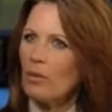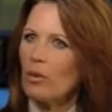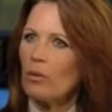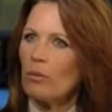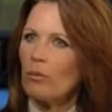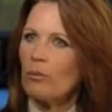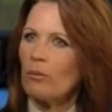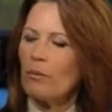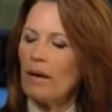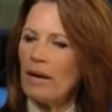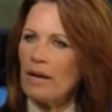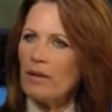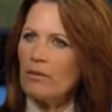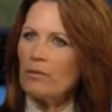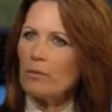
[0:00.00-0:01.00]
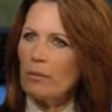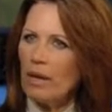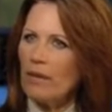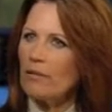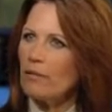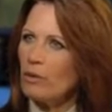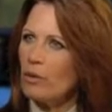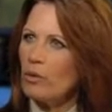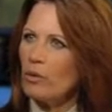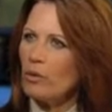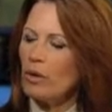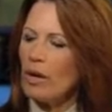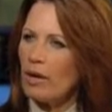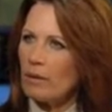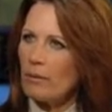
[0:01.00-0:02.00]
Well, my
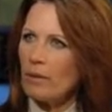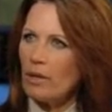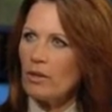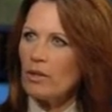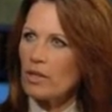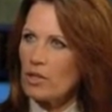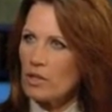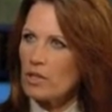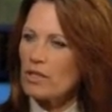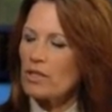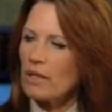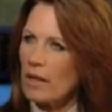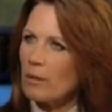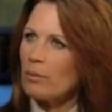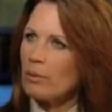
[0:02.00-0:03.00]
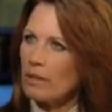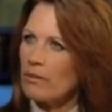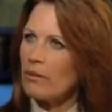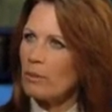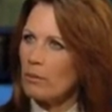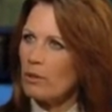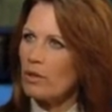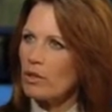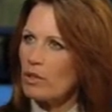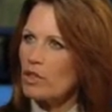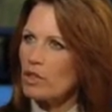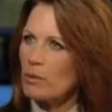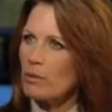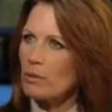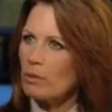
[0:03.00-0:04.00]
view on marriage is that I believe that
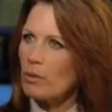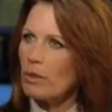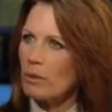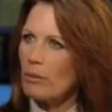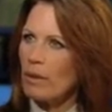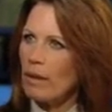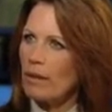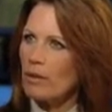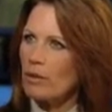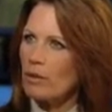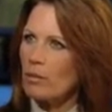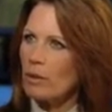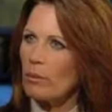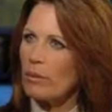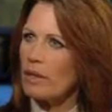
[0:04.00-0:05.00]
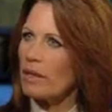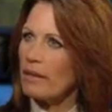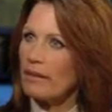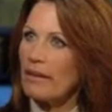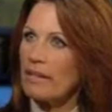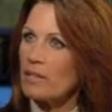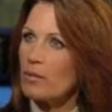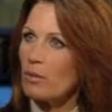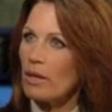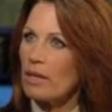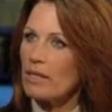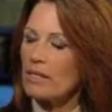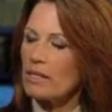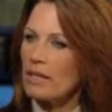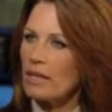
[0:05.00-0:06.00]
marriage is between a man and a woman, and that's what
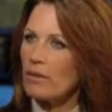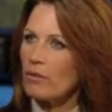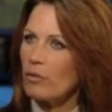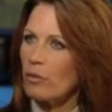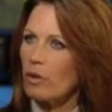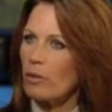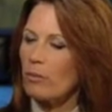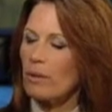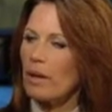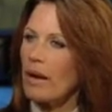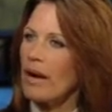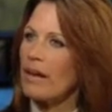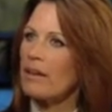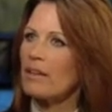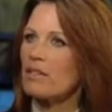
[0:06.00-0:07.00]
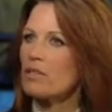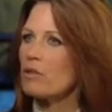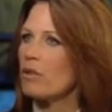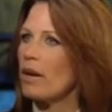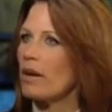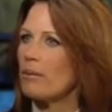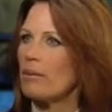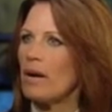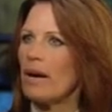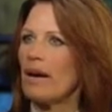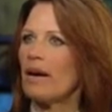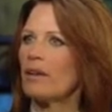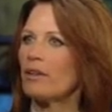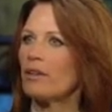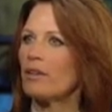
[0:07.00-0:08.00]
I stand for. But I ascribe
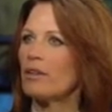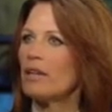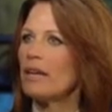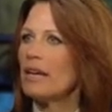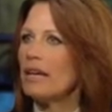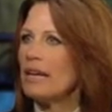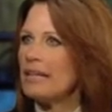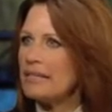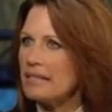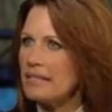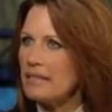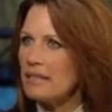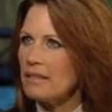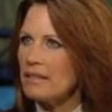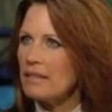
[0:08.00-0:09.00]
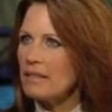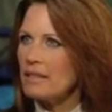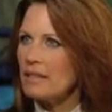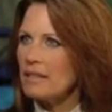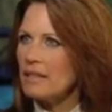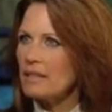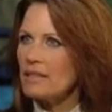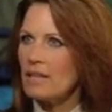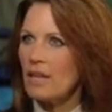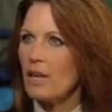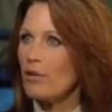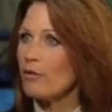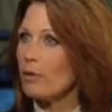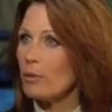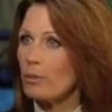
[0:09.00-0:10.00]
honor and dignity to
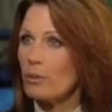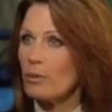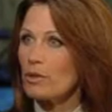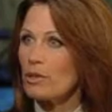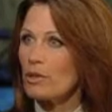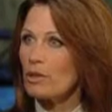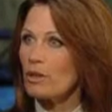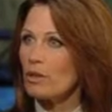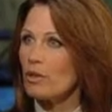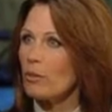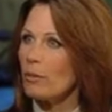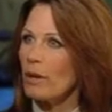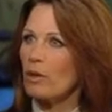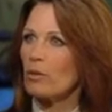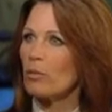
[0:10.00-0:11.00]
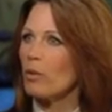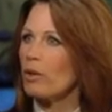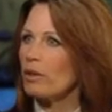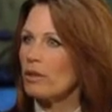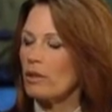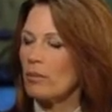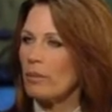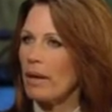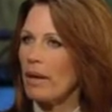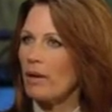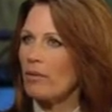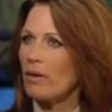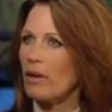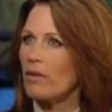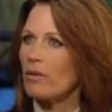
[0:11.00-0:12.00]
every person, no matter what their
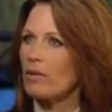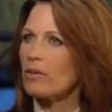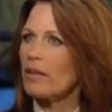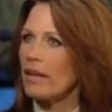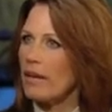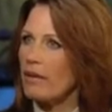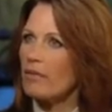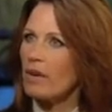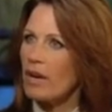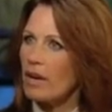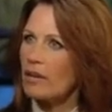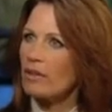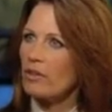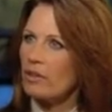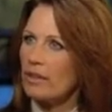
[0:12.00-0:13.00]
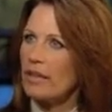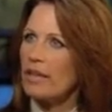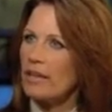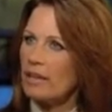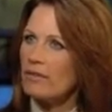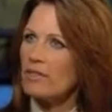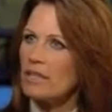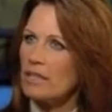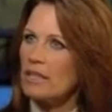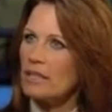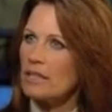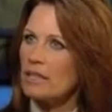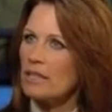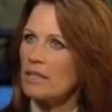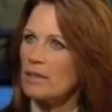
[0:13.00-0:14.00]
background. They have honor and they have
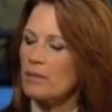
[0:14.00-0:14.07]
dignity.